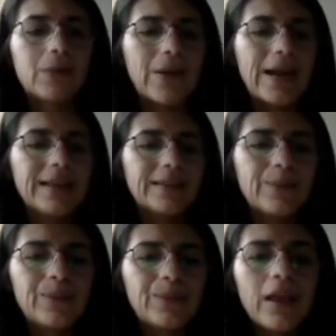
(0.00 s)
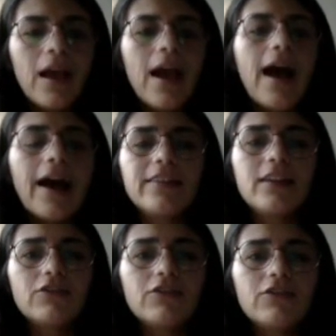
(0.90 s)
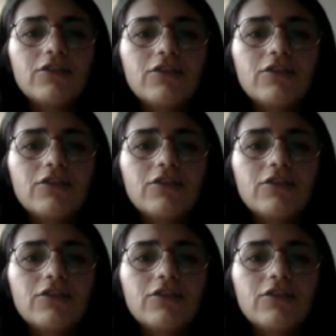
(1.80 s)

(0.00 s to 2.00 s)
it's all right. I think you've done